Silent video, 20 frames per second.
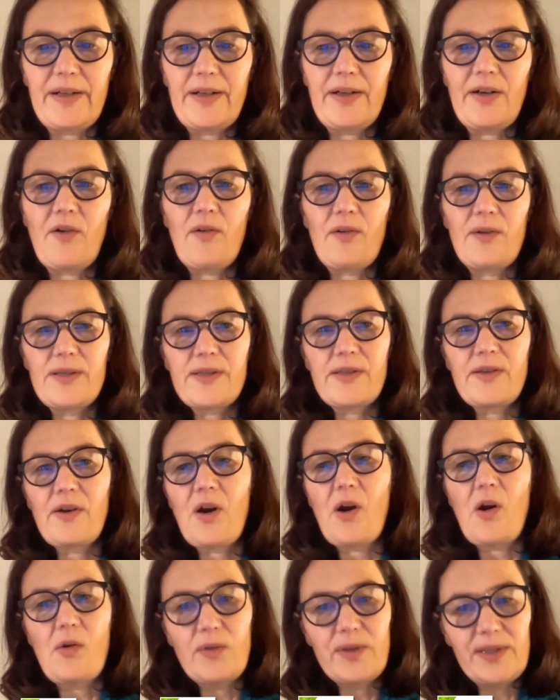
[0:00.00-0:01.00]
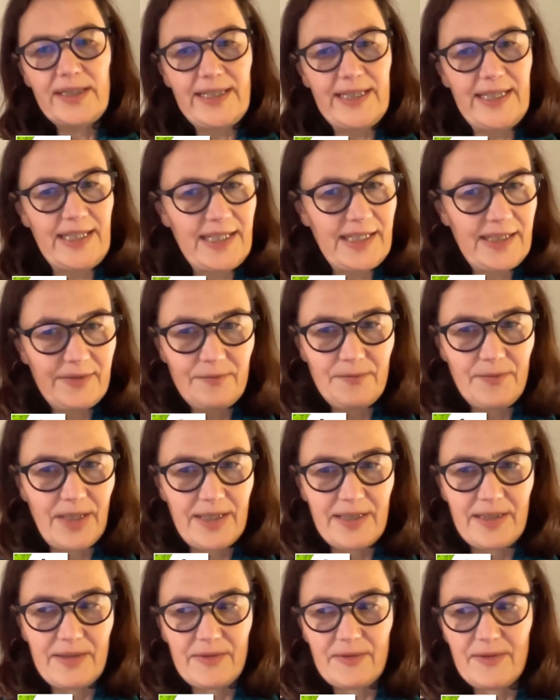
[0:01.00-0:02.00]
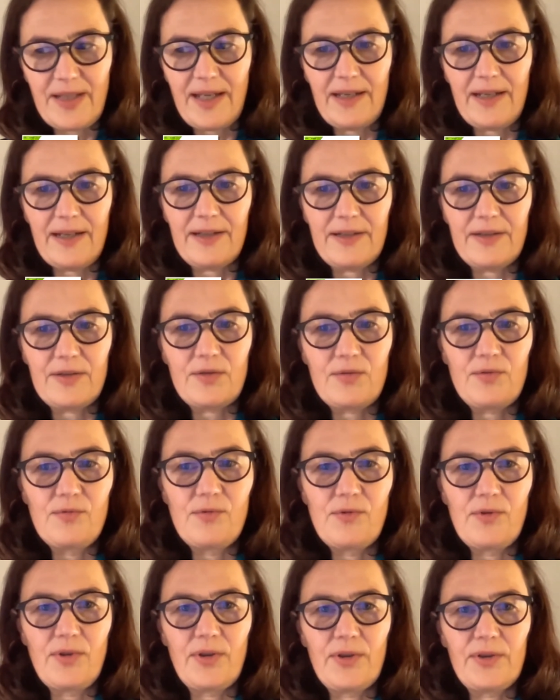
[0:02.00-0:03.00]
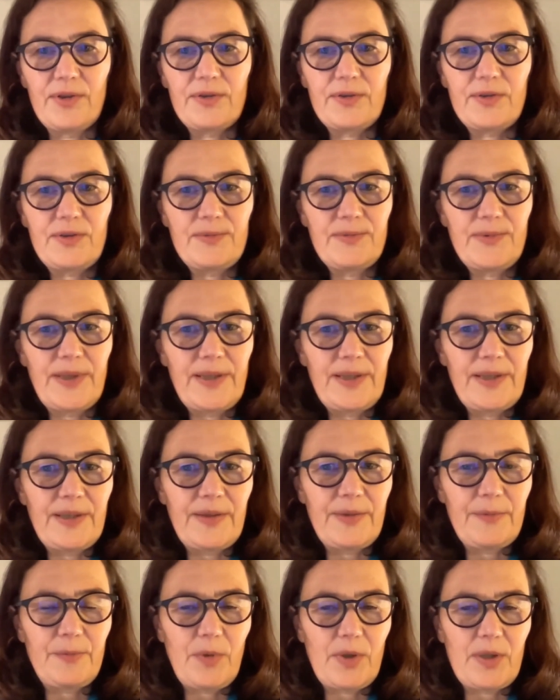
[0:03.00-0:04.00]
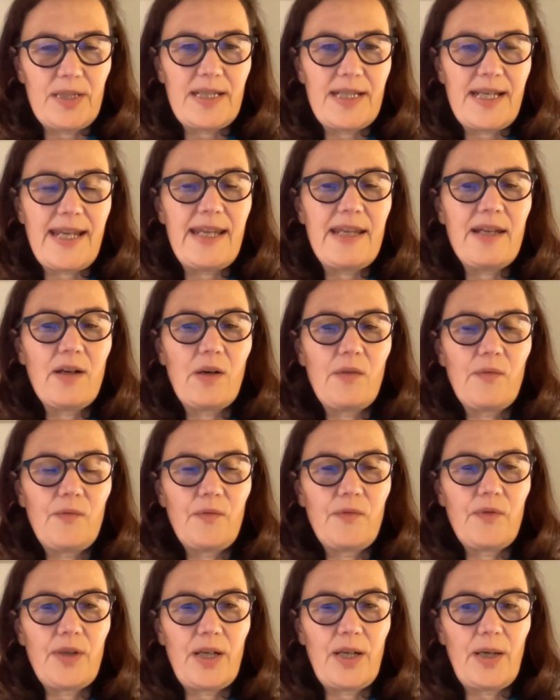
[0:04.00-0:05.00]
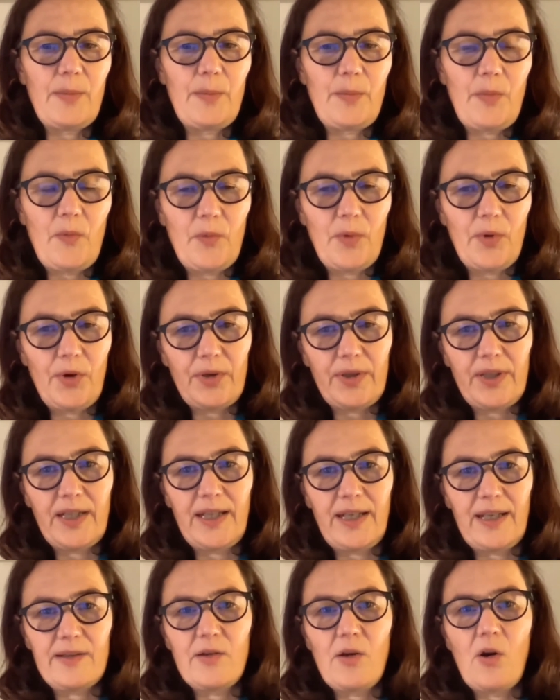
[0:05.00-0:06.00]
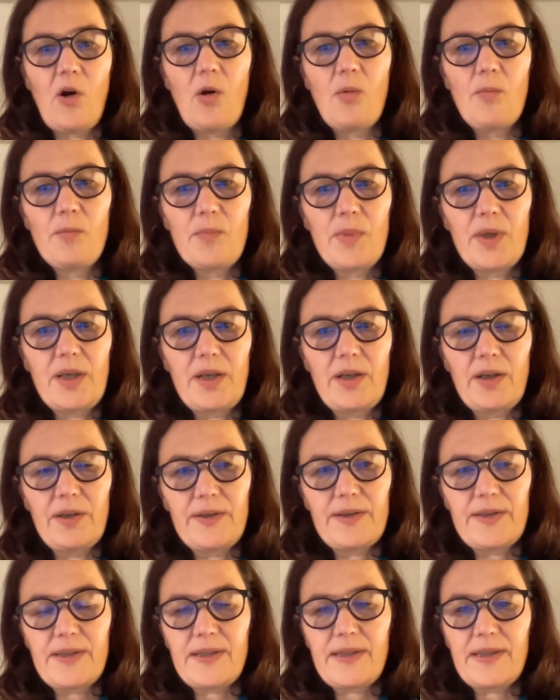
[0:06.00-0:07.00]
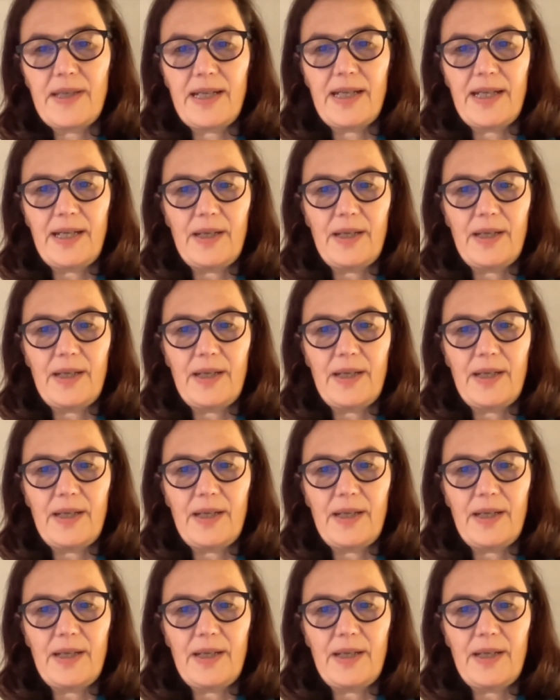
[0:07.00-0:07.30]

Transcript: Also, only when there are 2 or 1 day of working at home, because